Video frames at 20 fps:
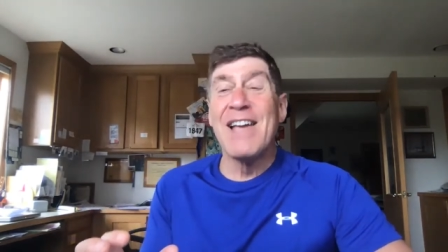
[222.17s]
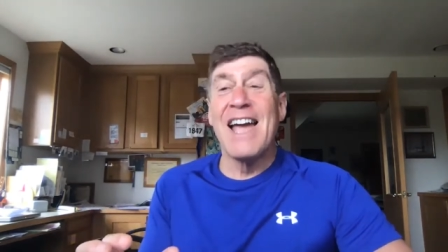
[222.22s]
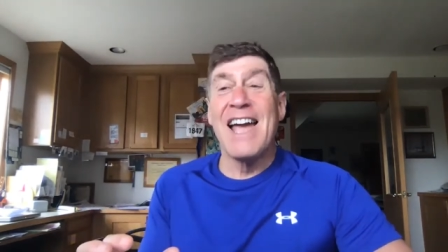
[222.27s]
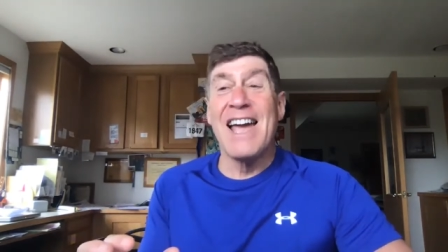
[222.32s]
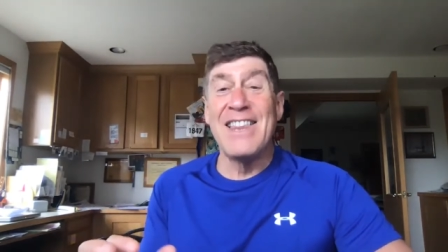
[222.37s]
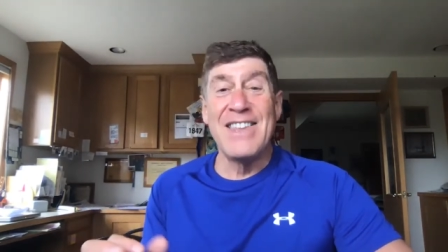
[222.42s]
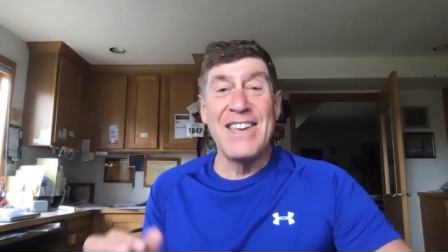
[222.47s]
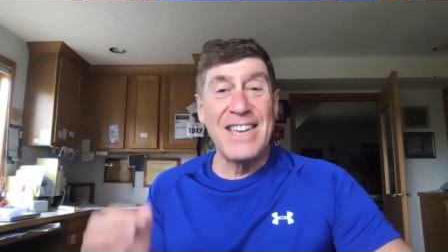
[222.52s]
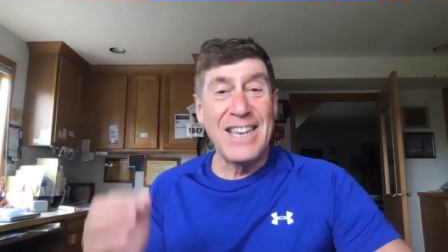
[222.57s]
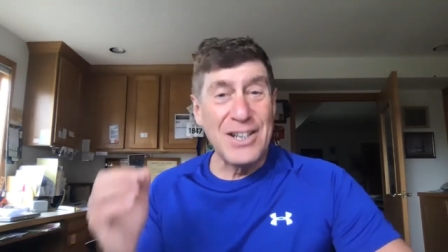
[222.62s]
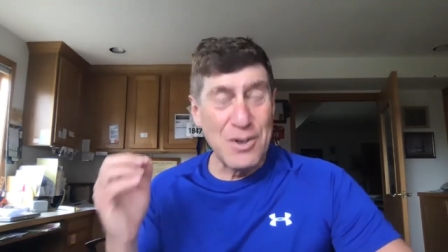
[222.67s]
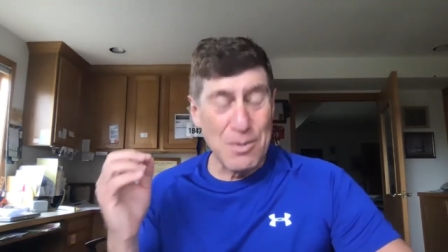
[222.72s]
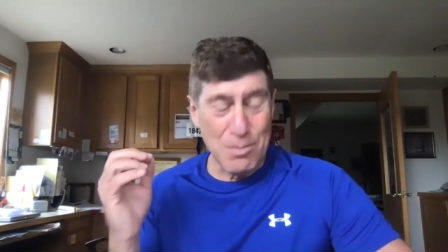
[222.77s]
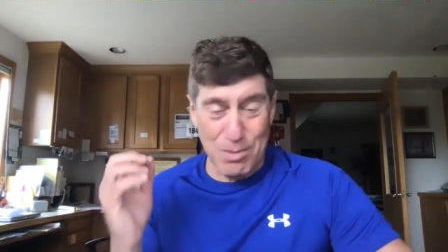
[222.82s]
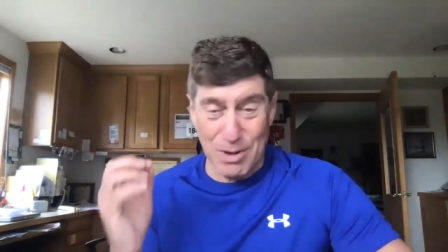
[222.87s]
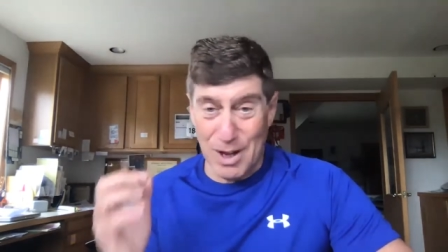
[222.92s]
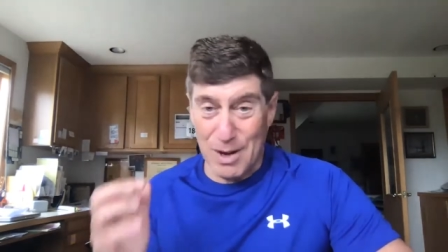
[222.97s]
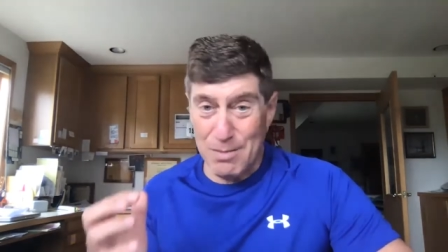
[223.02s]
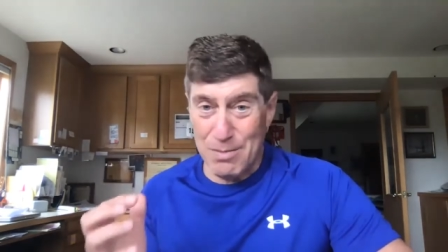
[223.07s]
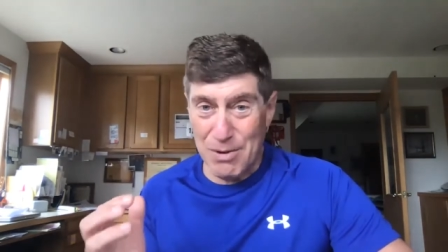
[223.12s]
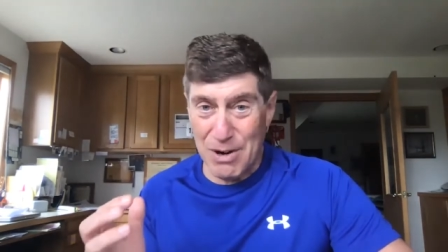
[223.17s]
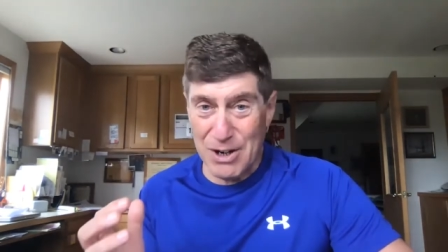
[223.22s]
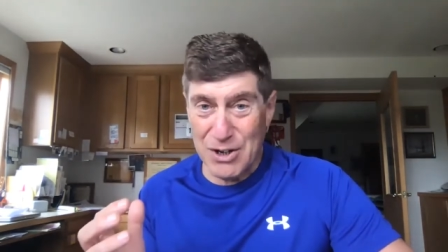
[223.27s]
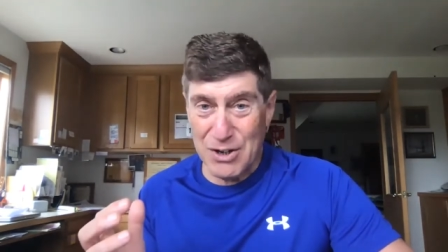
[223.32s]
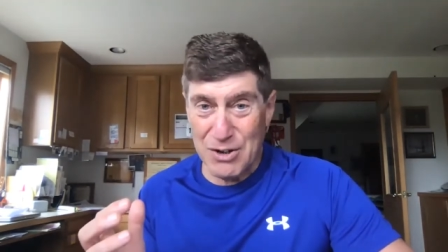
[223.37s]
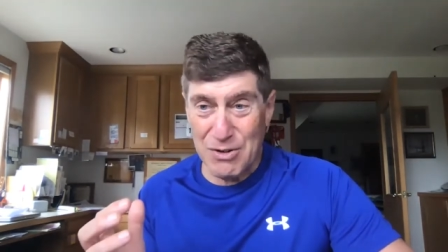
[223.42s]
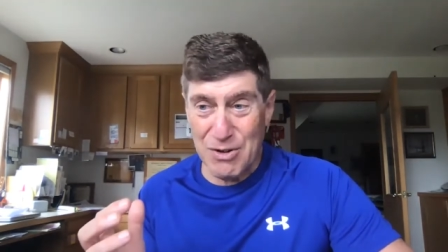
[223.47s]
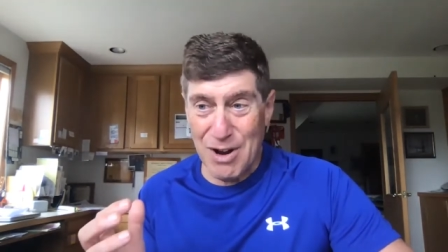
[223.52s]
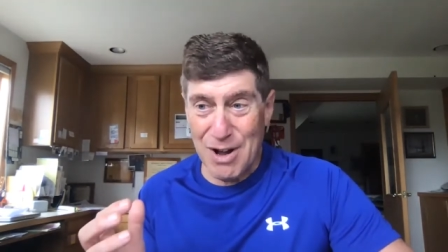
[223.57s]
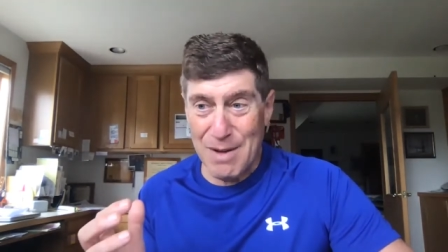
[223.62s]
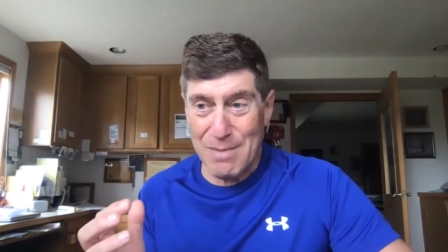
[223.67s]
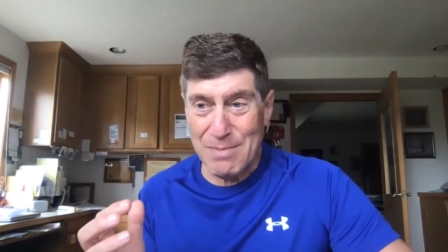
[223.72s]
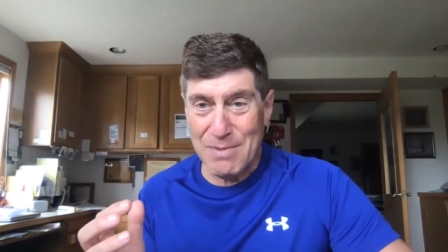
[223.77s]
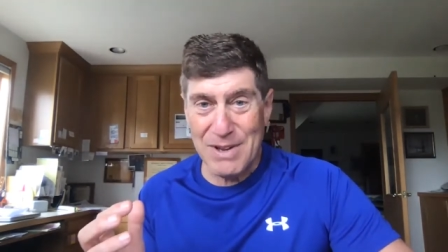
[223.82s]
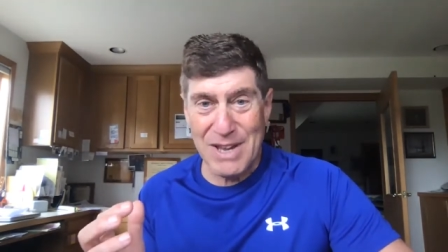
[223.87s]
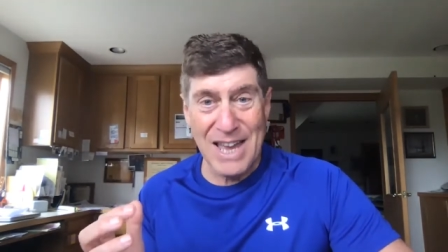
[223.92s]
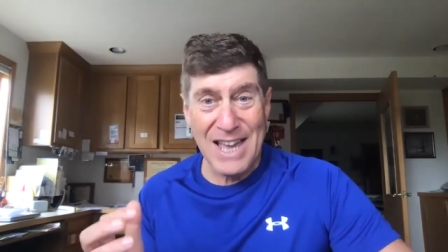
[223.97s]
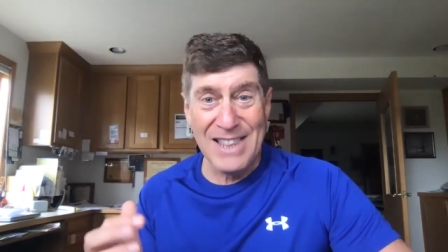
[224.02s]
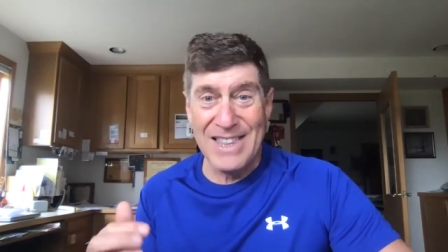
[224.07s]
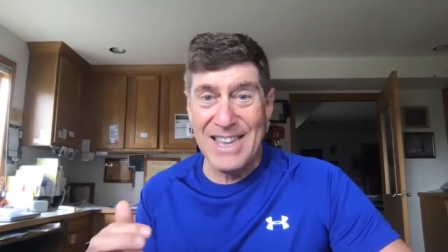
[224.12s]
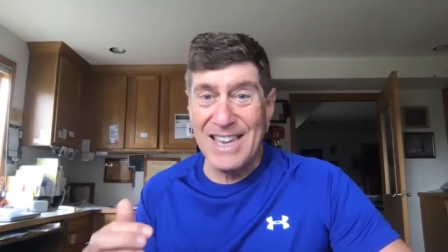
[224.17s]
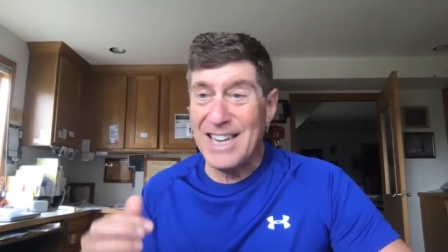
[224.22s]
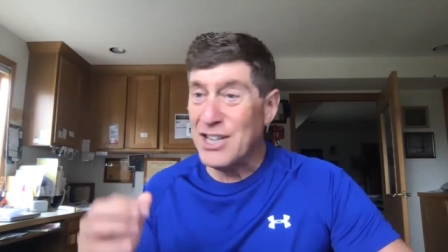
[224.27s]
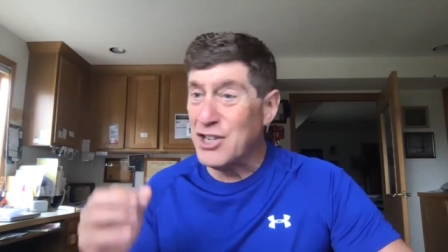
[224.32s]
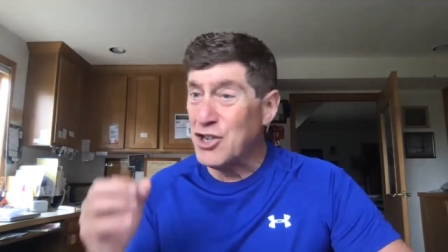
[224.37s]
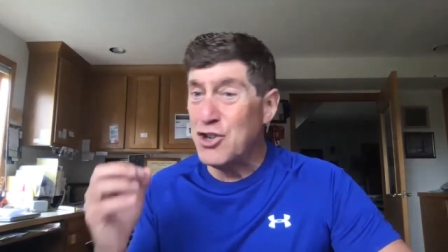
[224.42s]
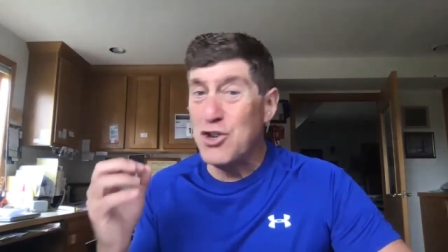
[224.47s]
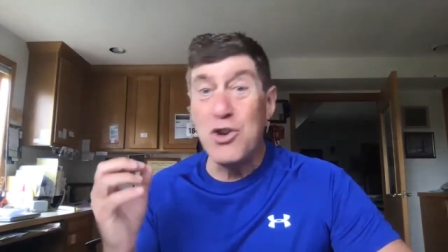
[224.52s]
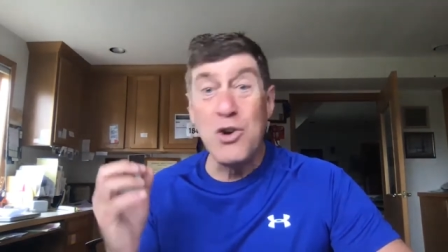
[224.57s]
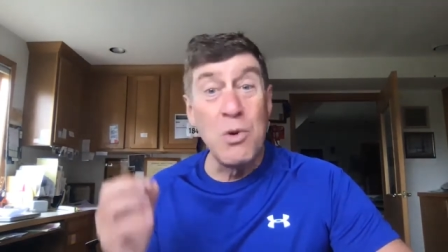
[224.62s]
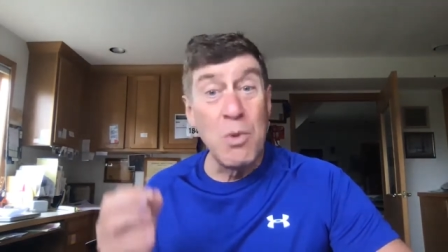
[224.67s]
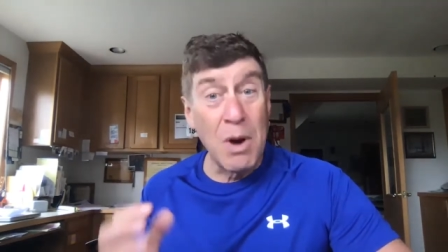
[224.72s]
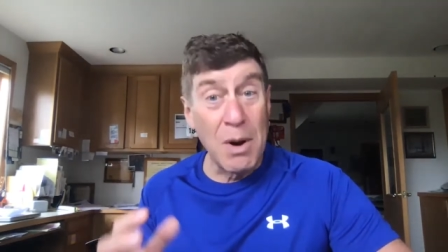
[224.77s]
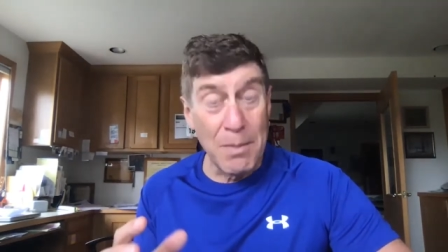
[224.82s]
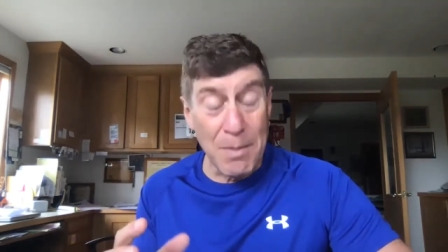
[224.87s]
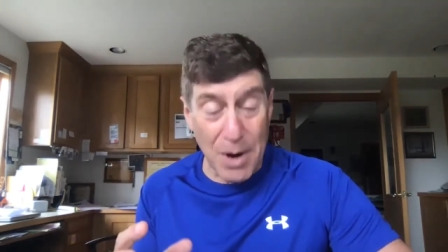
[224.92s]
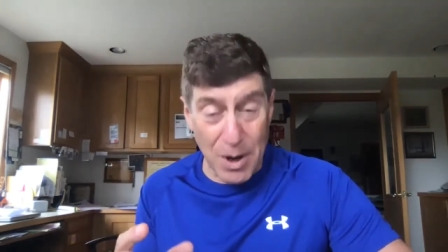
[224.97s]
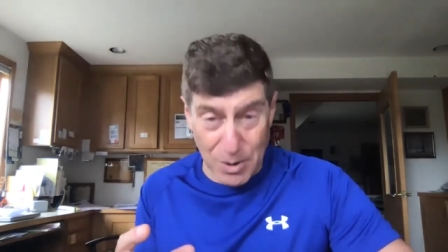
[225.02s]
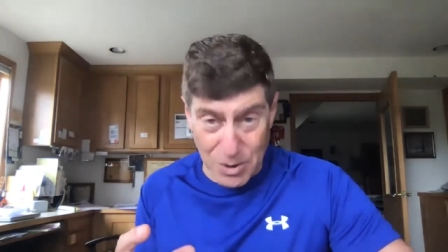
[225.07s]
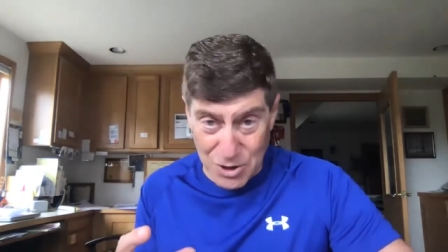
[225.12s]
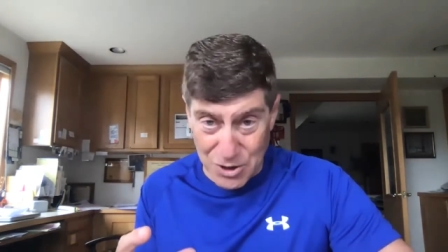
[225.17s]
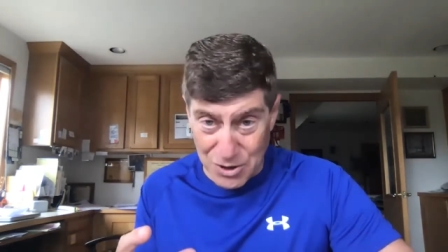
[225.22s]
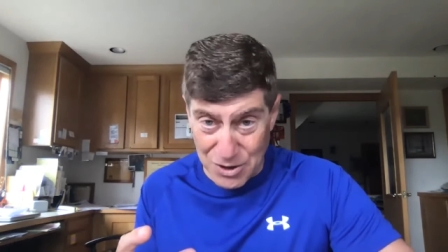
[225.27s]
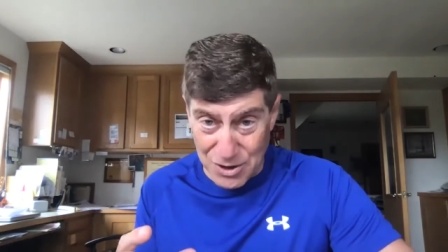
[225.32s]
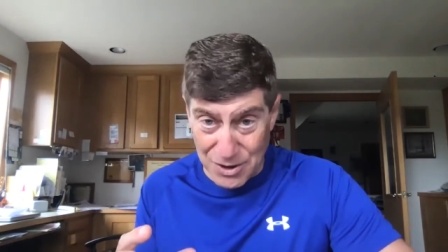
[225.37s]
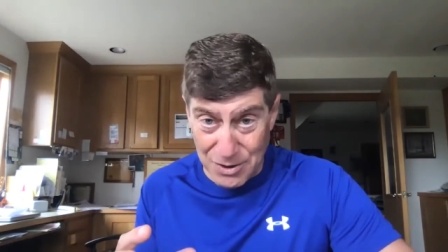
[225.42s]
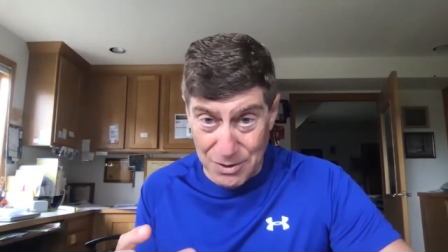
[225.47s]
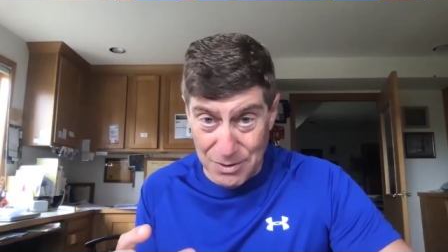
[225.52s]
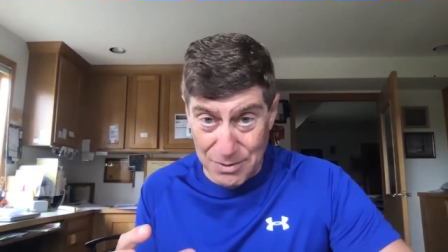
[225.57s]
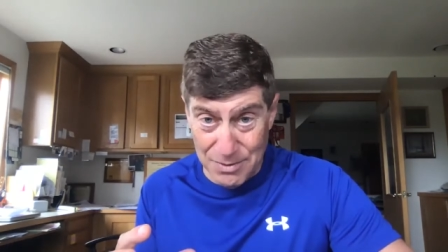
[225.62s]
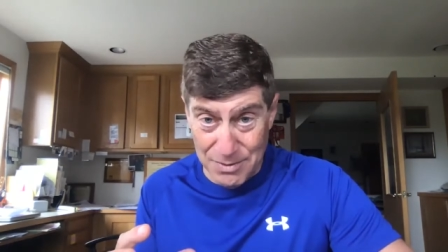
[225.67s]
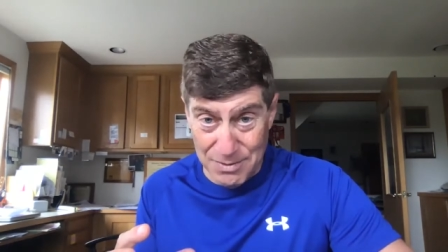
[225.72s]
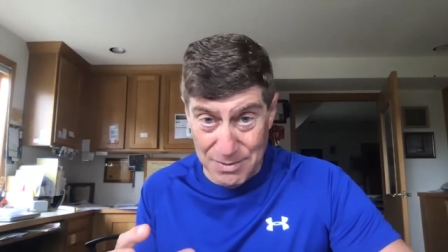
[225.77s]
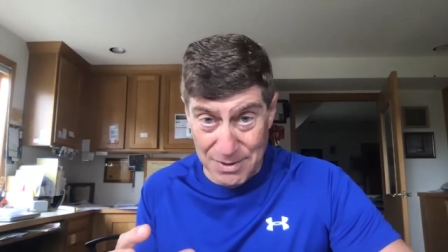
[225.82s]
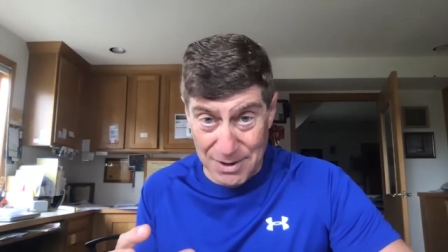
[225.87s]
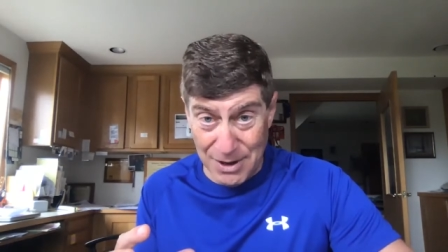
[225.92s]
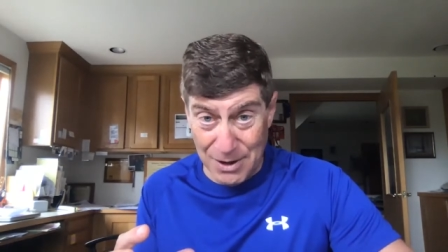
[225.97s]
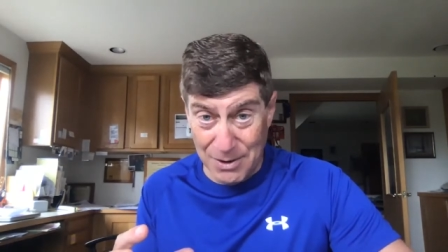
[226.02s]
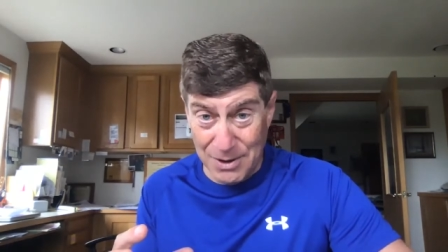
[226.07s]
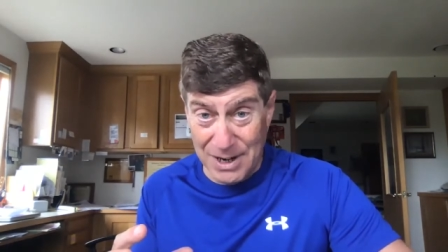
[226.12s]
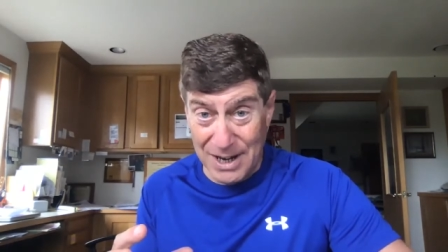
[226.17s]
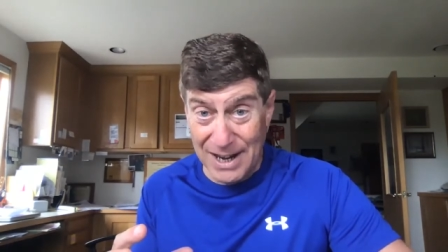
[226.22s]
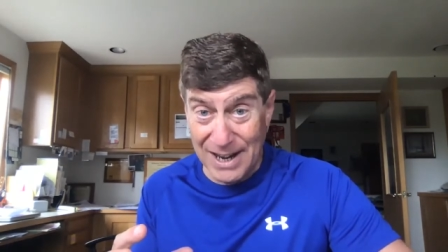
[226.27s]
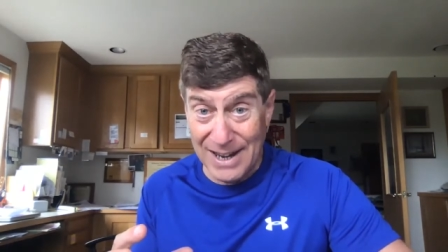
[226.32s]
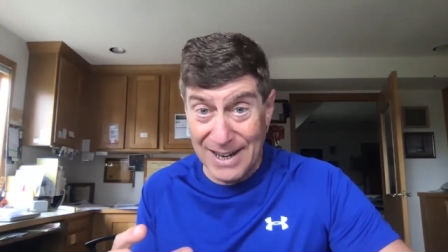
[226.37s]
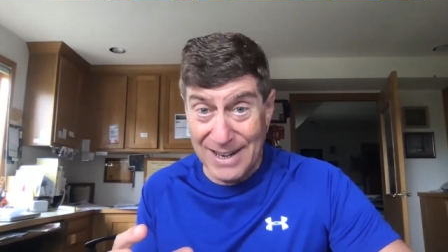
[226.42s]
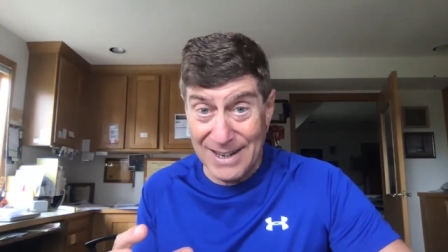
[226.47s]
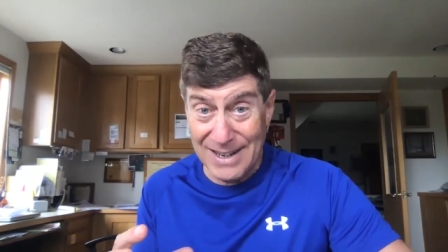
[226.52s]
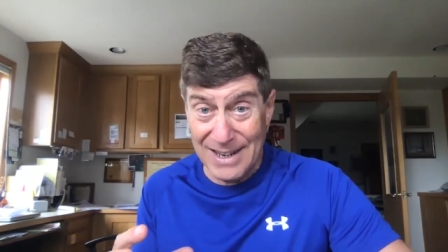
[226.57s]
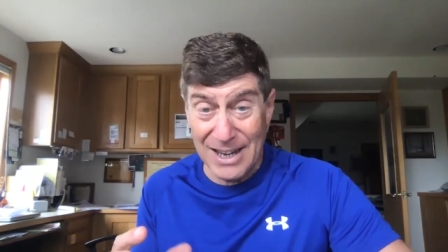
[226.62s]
And they get your blood pressure up and they get you emotional, okay?